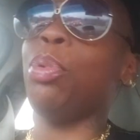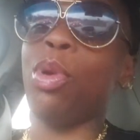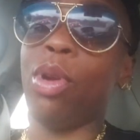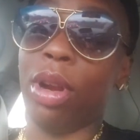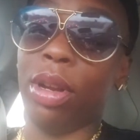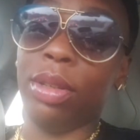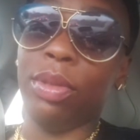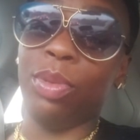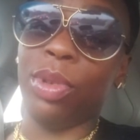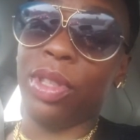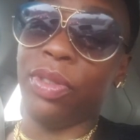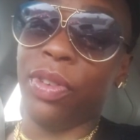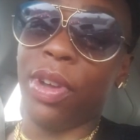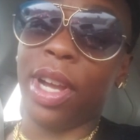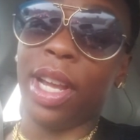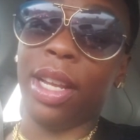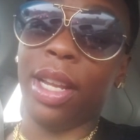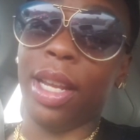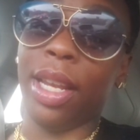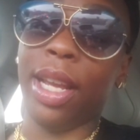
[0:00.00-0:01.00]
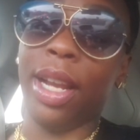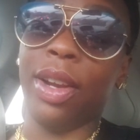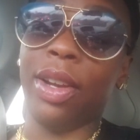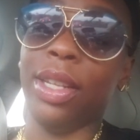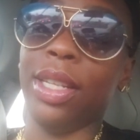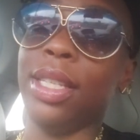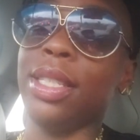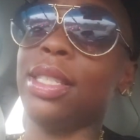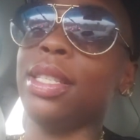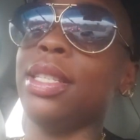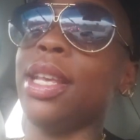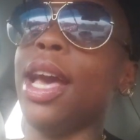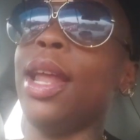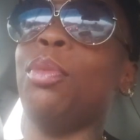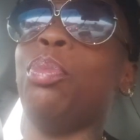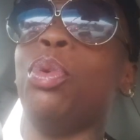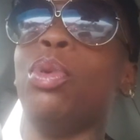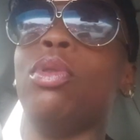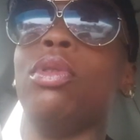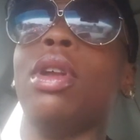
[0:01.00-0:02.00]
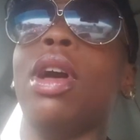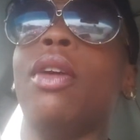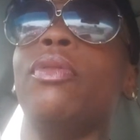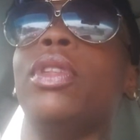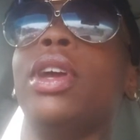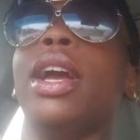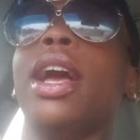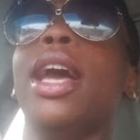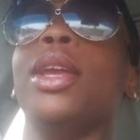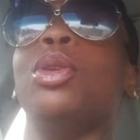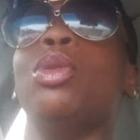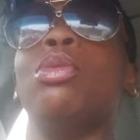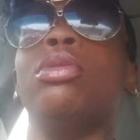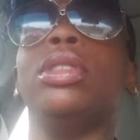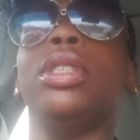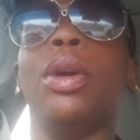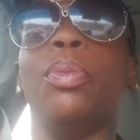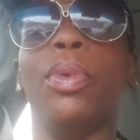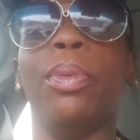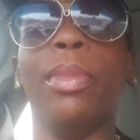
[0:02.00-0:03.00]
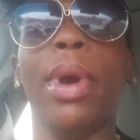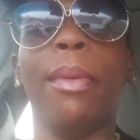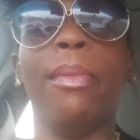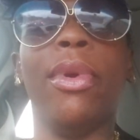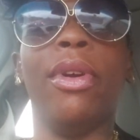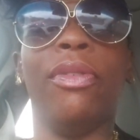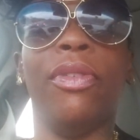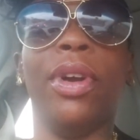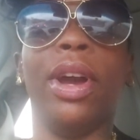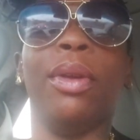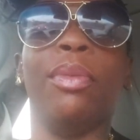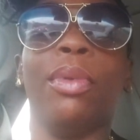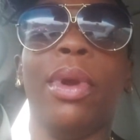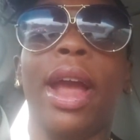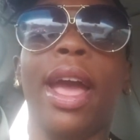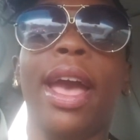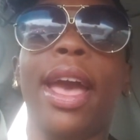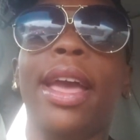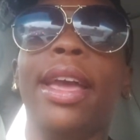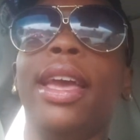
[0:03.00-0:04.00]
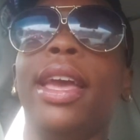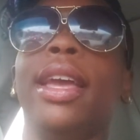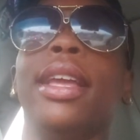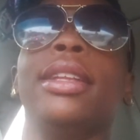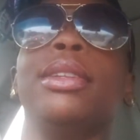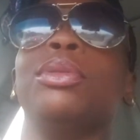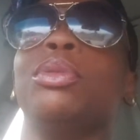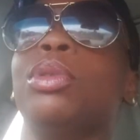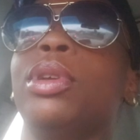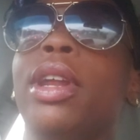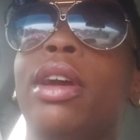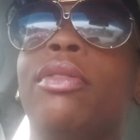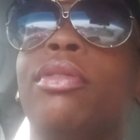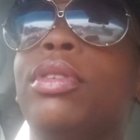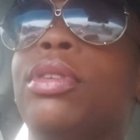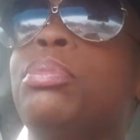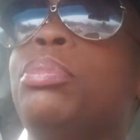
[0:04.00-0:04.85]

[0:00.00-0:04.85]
part was fucking hilarious, because I'd have pulled off. Nigga, how you gonna jump in my motherfucking ride and whatever?